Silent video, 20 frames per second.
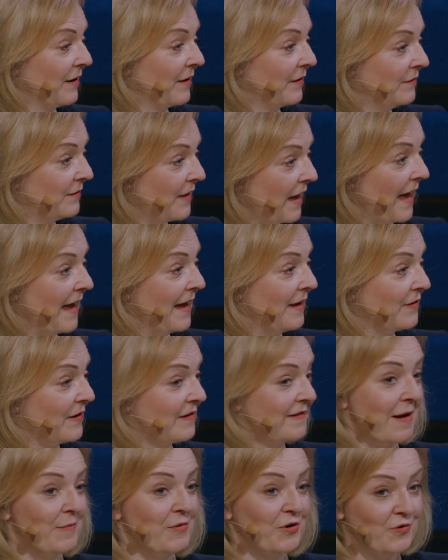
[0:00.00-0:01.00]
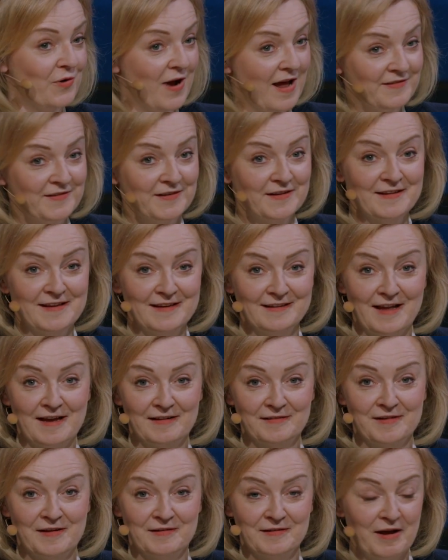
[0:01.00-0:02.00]
They, the democratically
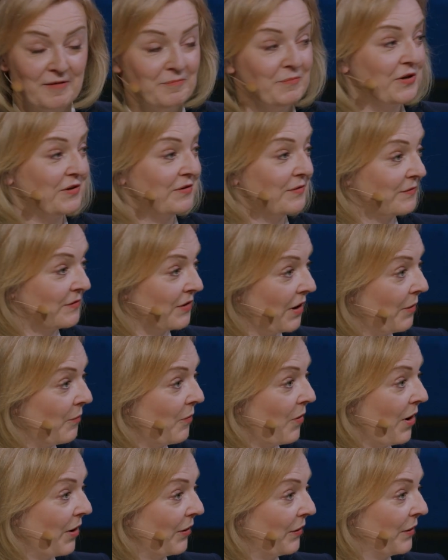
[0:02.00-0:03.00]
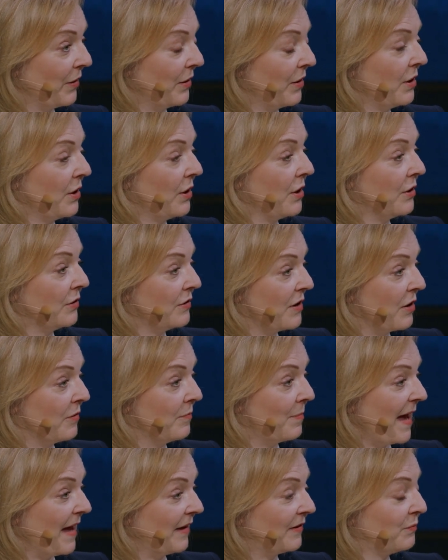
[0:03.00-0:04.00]
elected government of Taiwan, know
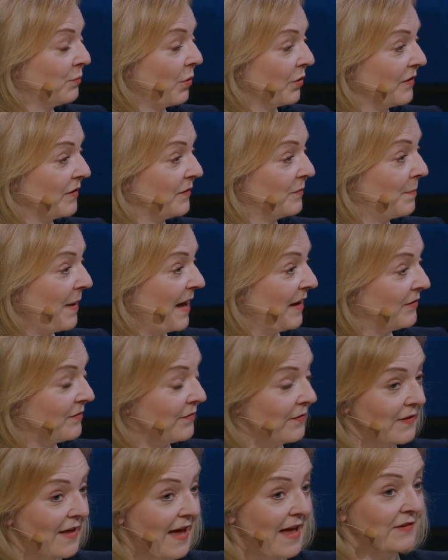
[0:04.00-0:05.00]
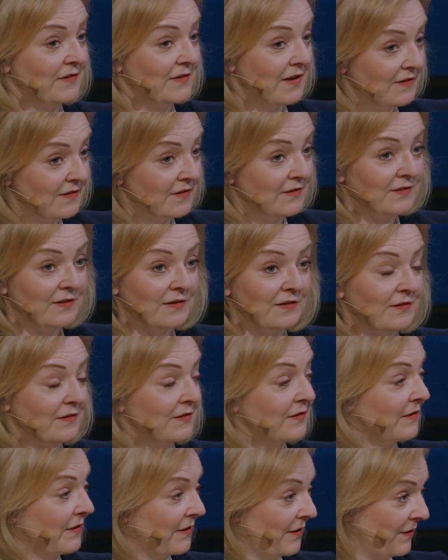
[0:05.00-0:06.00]
best what is best for their
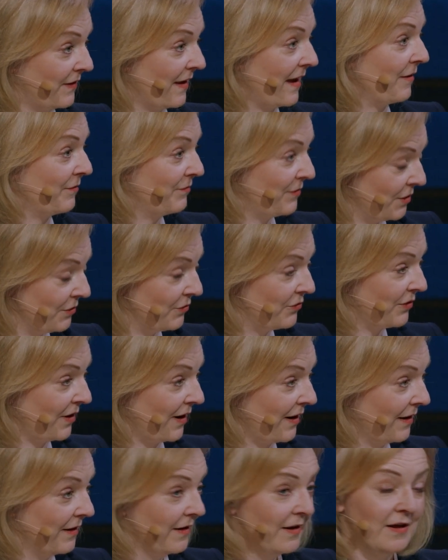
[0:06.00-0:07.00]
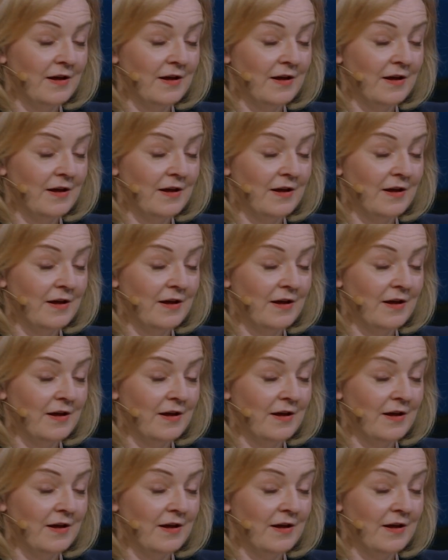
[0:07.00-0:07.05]
citizens and their future.